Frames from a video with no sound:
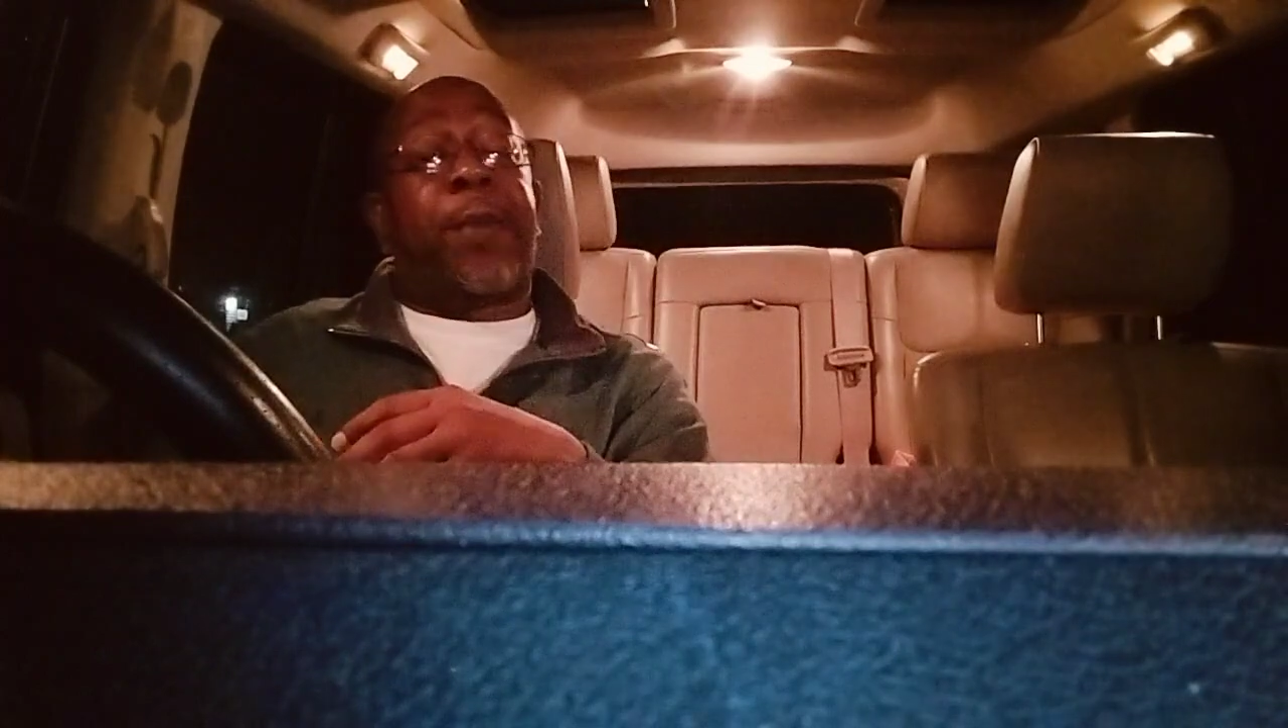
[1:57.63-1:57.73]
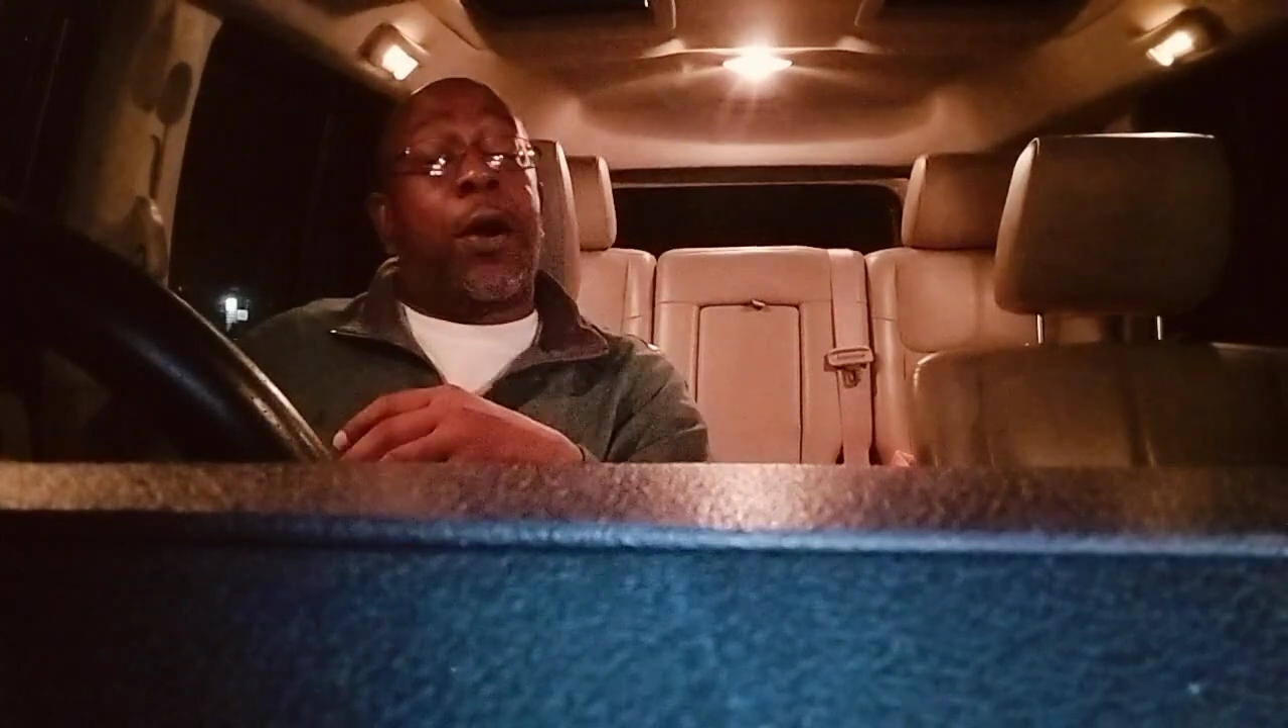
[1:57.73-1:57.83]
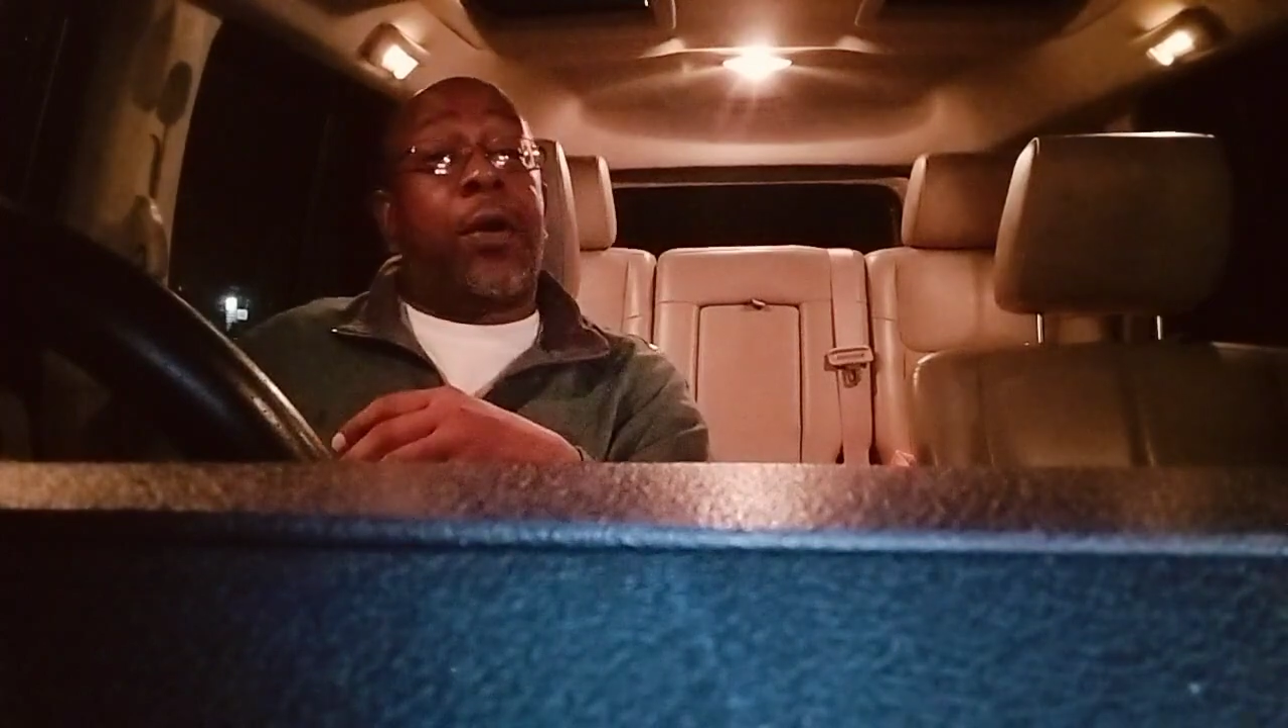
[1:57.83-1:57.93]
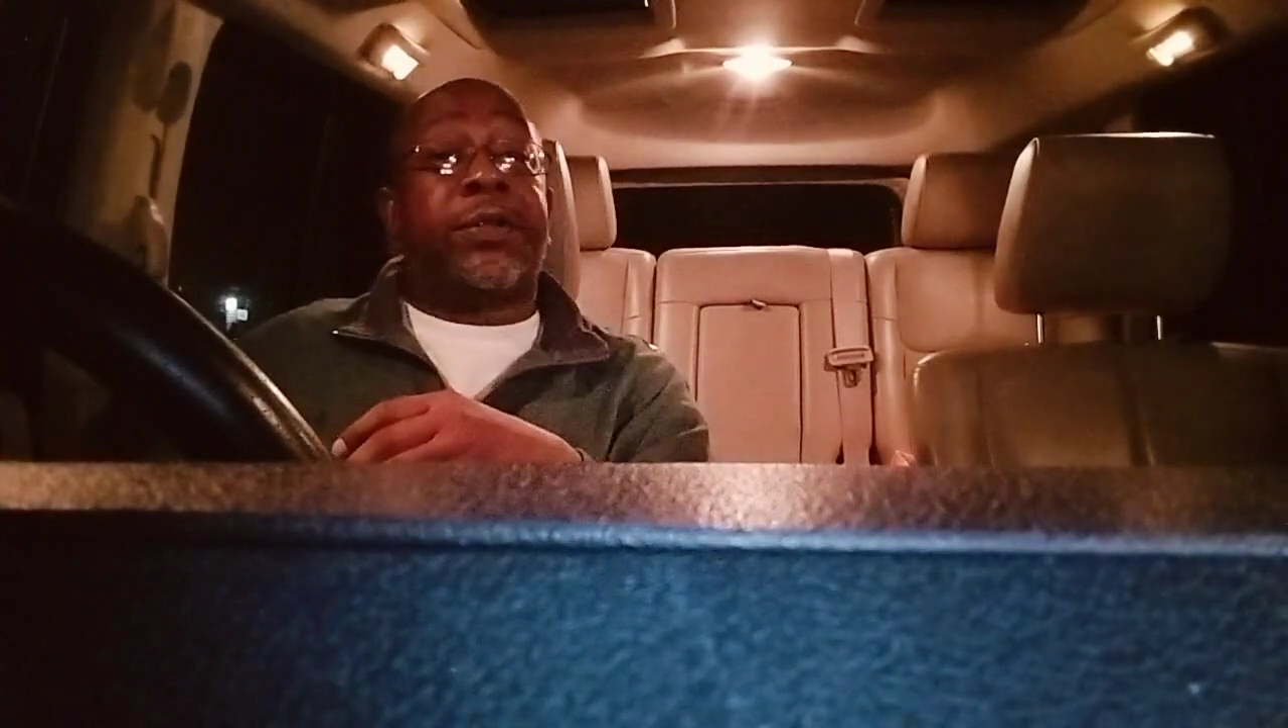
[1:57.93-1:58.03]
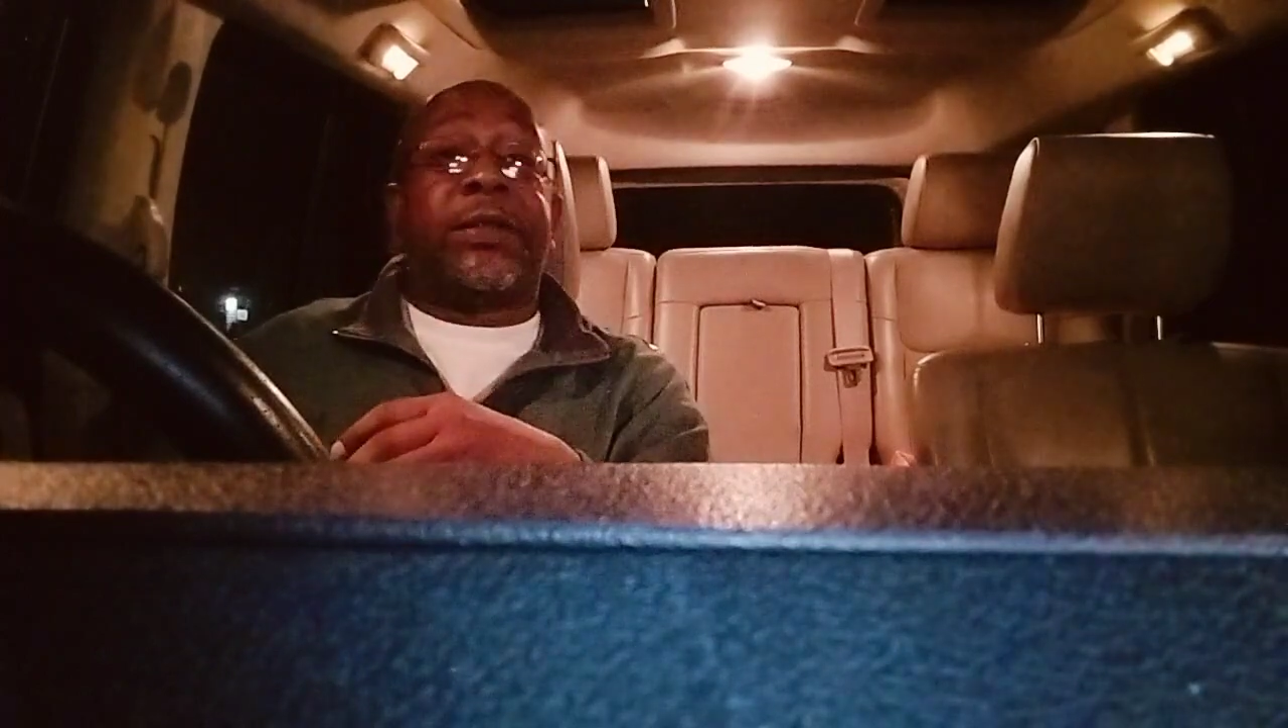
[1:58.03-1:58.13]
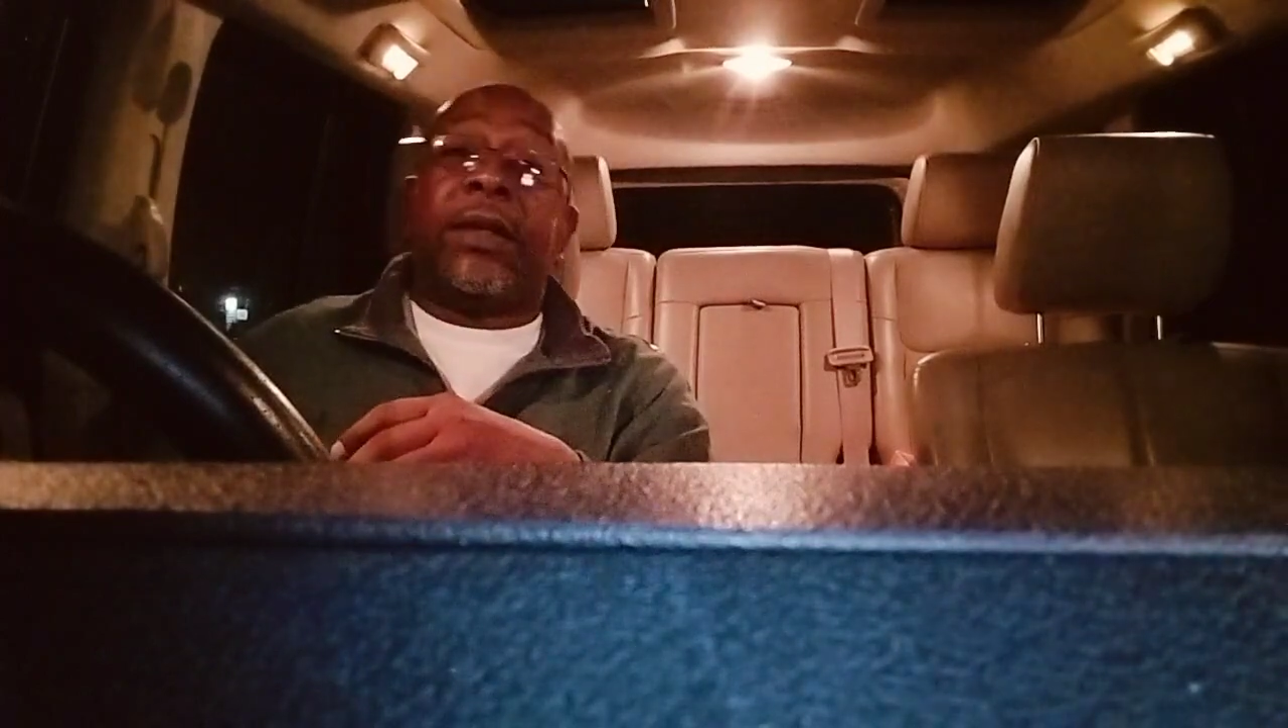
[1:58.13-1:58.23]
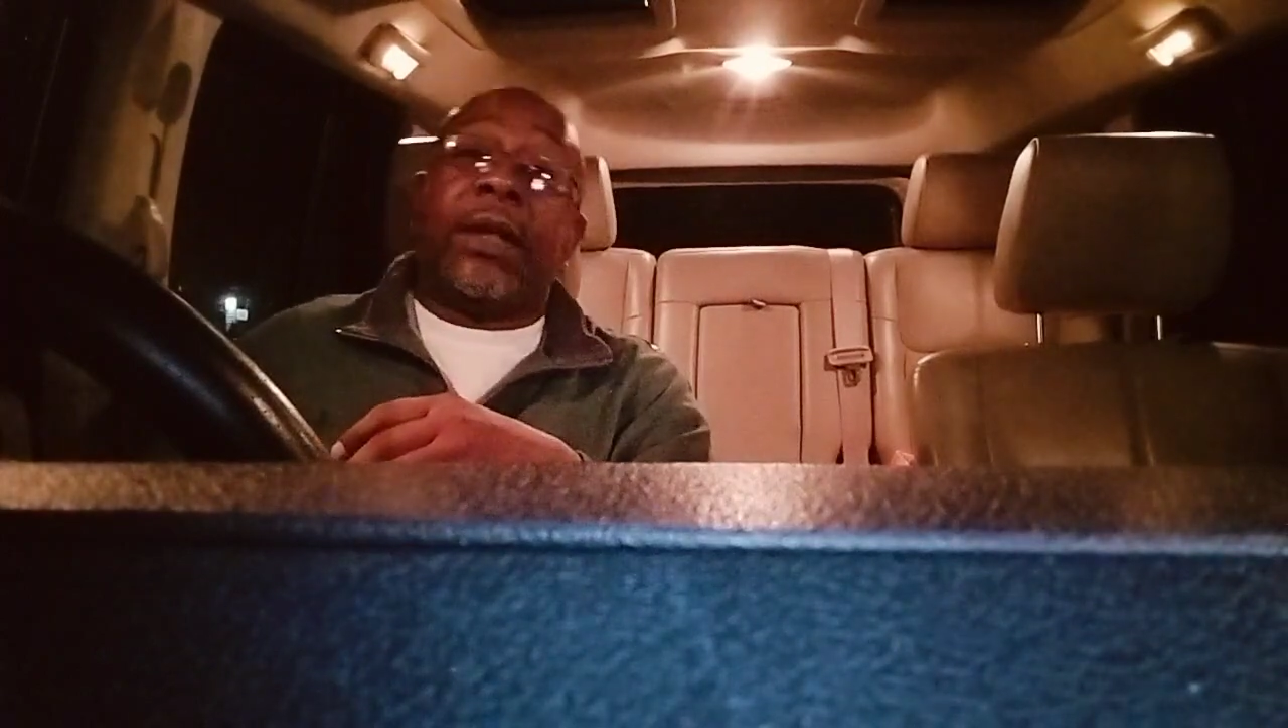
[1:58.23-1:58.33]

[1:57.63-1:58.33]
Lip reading: pose,